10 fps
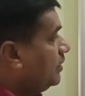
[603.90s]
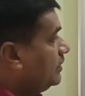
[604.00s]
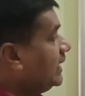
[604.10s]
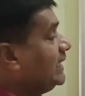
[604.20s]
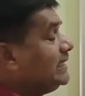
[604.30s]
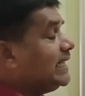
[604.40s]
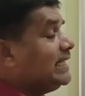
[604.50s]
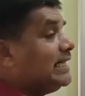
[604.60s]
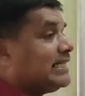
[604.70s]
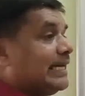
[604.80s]
The
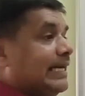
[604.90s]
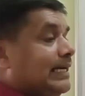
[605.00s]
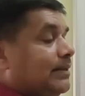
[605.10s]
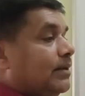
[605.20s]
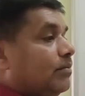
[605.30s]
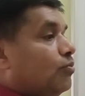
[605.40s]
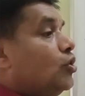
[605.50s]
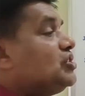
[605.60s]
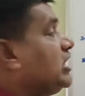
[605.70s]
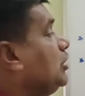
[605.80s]
internal trade
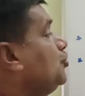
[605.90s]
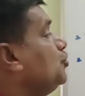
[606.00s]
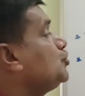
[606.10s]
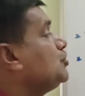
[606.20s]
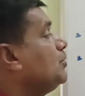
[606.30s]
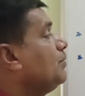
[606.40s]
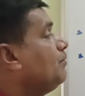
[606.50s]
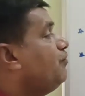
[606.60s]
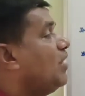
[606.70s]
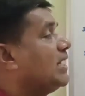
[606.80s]
mostly used
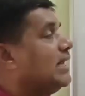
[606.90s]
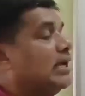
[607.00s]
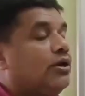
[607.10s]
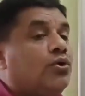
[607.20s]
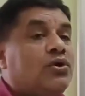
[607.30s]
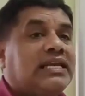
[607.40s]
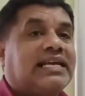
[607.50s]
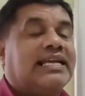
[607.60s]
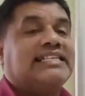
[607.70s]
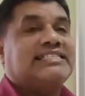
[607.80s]
for local
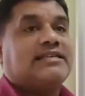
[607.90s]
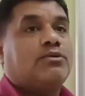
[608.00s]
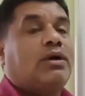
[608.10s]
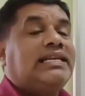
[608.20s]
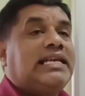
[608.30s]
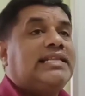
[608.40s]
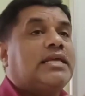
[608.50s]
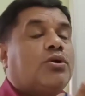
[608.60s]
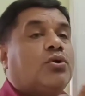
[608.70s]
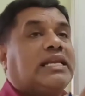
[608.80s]
currency. Only
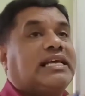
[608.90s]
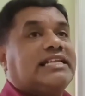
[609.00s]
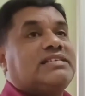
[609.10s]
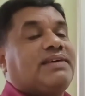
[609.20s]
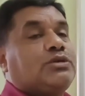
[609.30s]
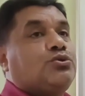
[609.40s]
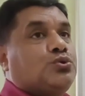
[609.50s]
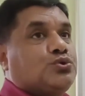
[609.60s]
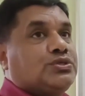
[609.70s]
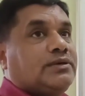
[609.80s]
the local currency were
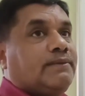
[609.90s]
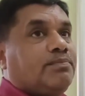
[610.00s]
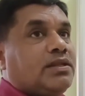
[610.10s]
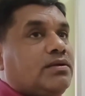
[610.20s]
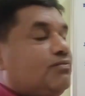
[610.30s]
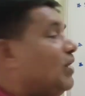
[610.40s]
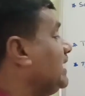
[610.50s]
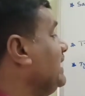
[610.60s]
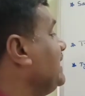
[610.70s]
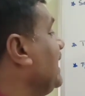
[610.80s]
used
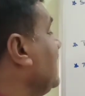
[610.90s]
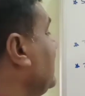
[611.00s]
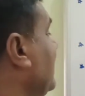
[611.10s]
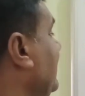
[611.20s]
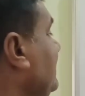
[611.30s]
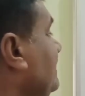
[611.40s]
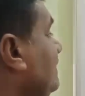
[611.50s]
for internal trade.